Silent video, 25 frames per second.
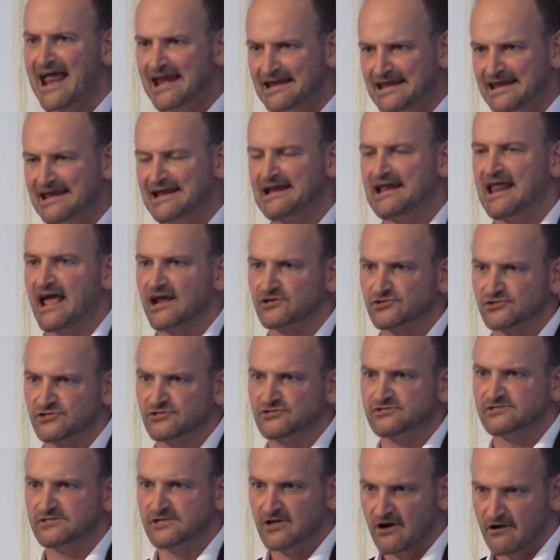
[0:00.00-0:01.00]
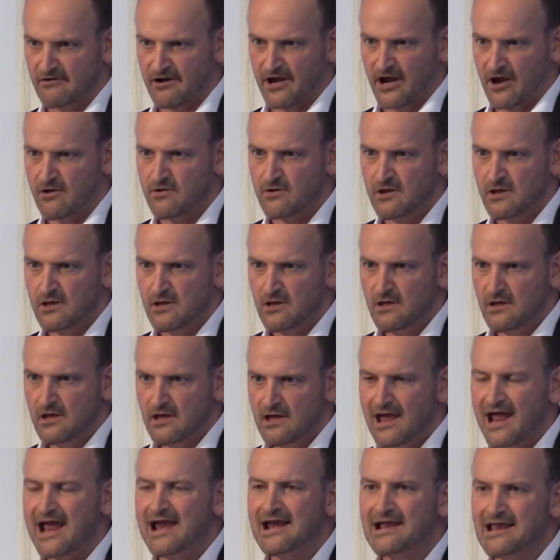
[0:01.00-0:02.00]
any election scenario
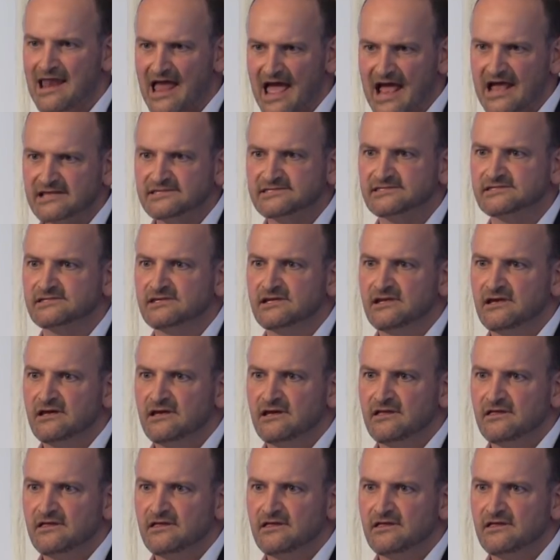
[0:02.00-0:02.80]
unless